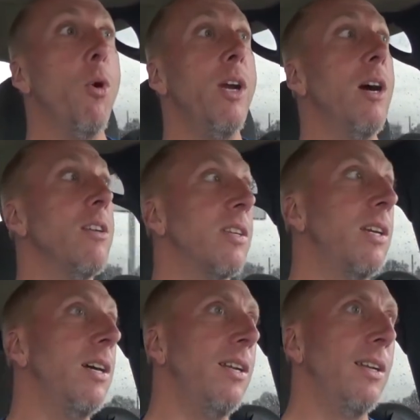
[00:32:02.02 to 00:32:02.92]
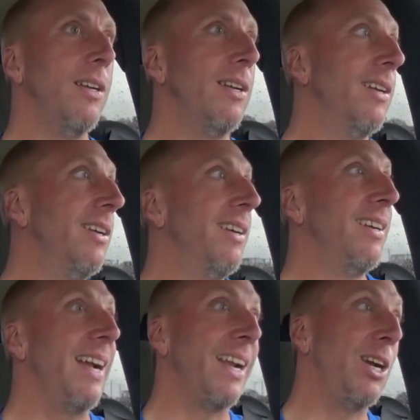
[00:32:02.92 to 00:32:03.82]
more yards to cut.
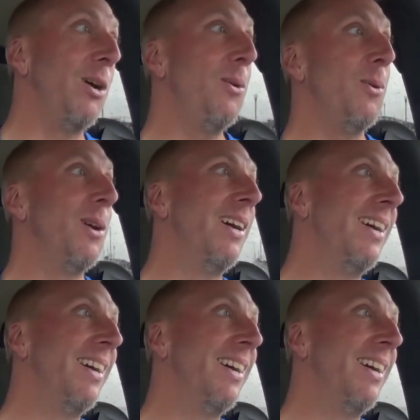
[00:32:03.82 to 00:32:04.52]
Gotta go